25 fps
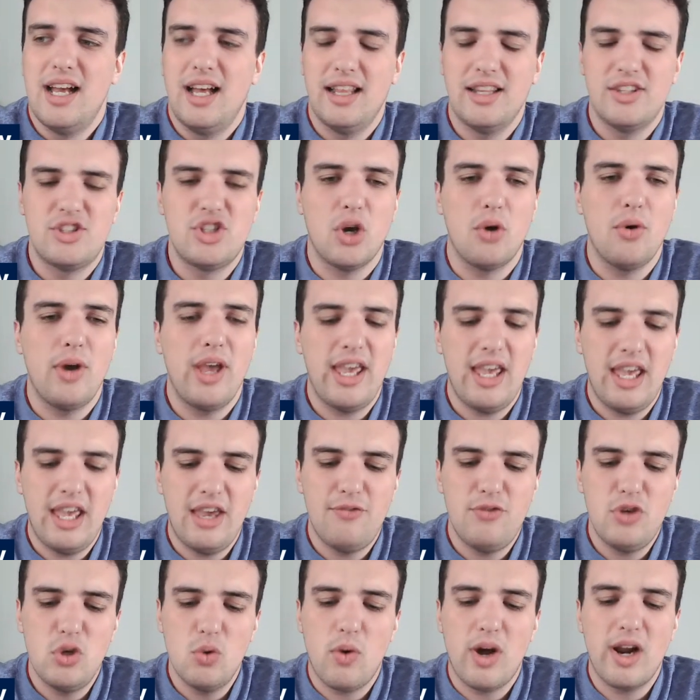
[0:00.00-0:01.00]
So
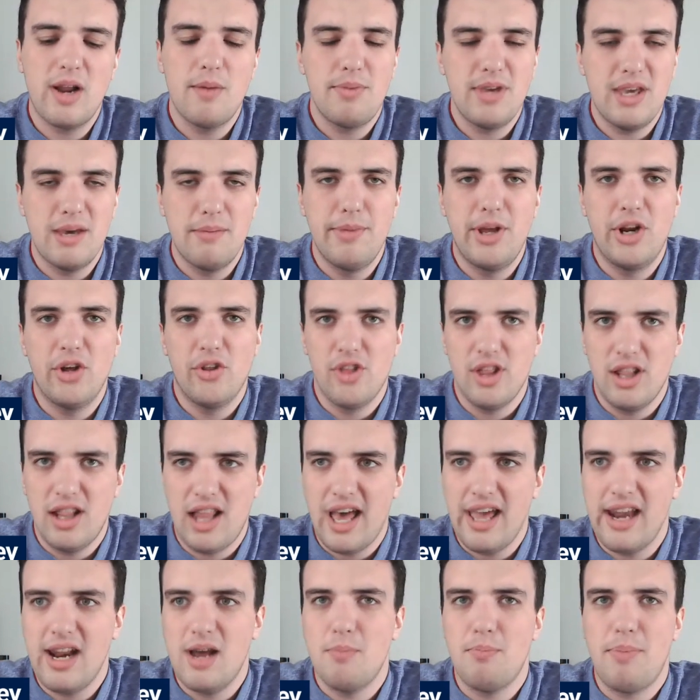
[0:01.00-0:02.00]
if you want to be a middle of the
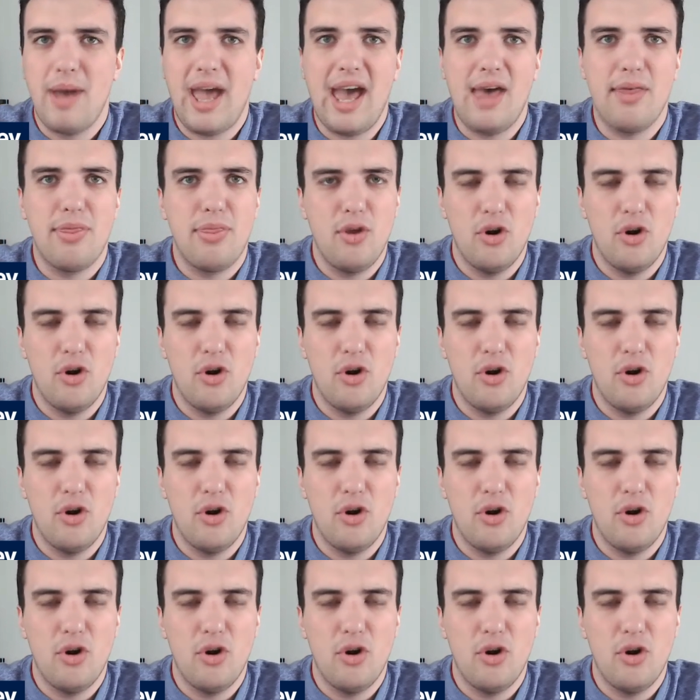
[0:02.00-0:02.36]
lineup bat,